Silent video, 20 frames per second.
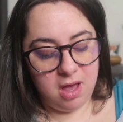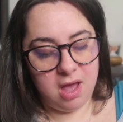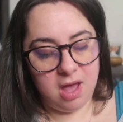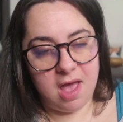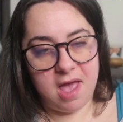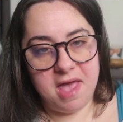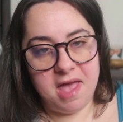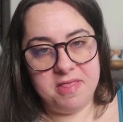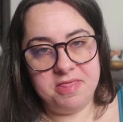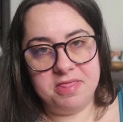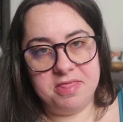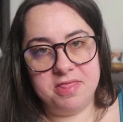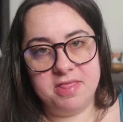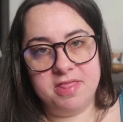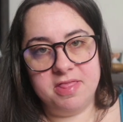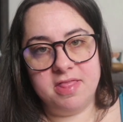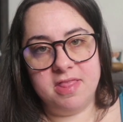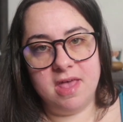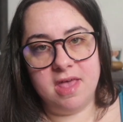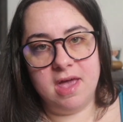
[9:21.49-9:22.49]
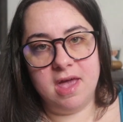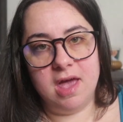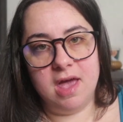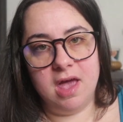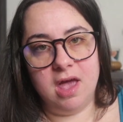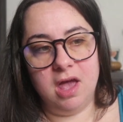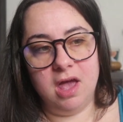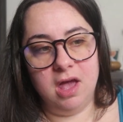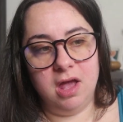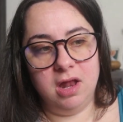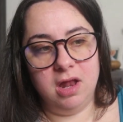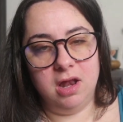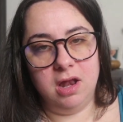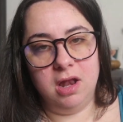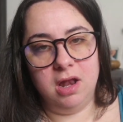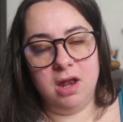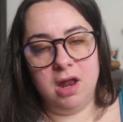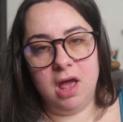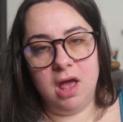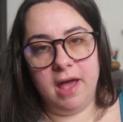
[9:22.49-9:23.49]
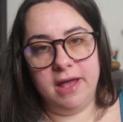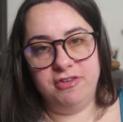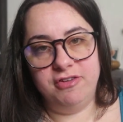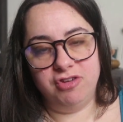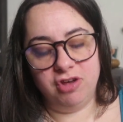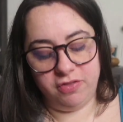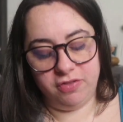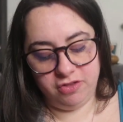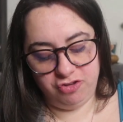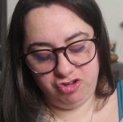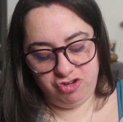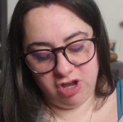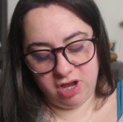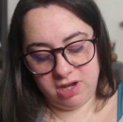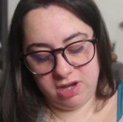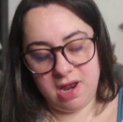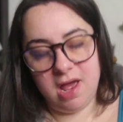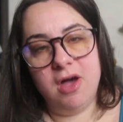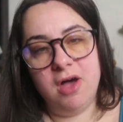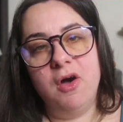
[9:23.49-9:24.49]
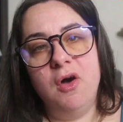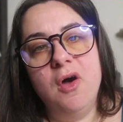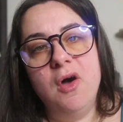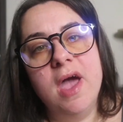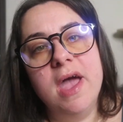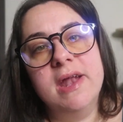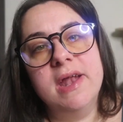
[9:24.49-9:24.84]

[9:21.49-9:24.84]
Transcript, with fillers: And then I took the chicken out,